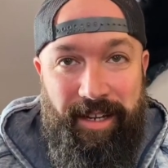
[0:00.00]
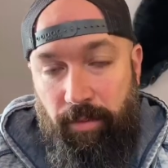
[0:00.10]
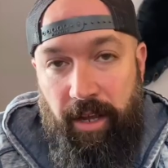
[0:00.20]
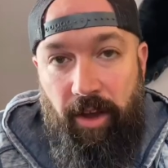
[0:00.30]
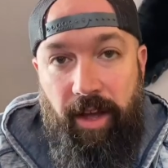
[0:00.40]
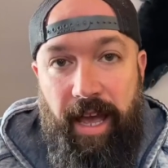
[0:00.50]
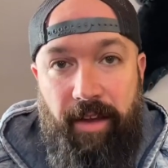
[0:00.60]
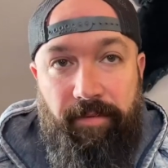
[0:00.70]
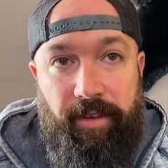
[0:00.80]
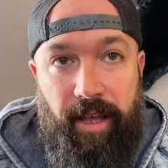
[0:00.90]
We all
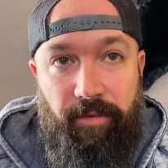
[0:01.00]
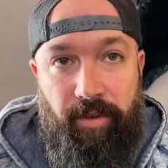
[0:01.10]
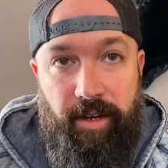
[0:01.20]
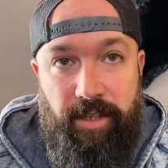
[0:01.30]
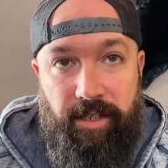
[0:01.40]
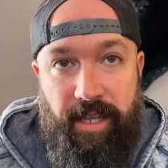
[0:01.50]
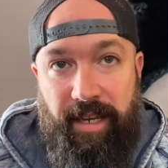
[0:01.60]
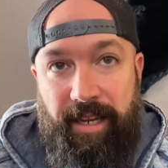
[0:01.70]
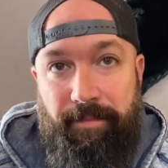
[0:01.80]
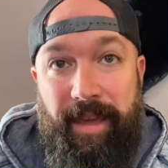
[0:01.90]
have leverage
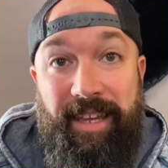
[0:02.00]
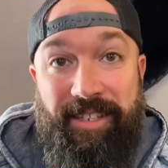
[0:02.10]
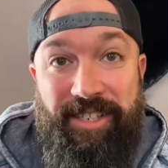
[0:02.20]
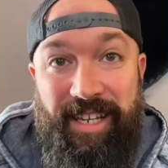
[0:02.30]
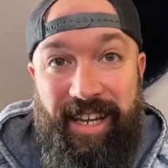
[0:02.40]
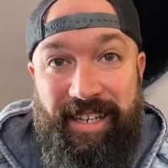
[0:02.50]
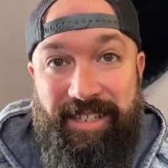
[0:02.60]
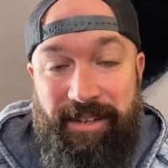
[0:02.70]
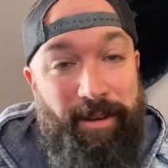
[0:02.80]
that can make us change.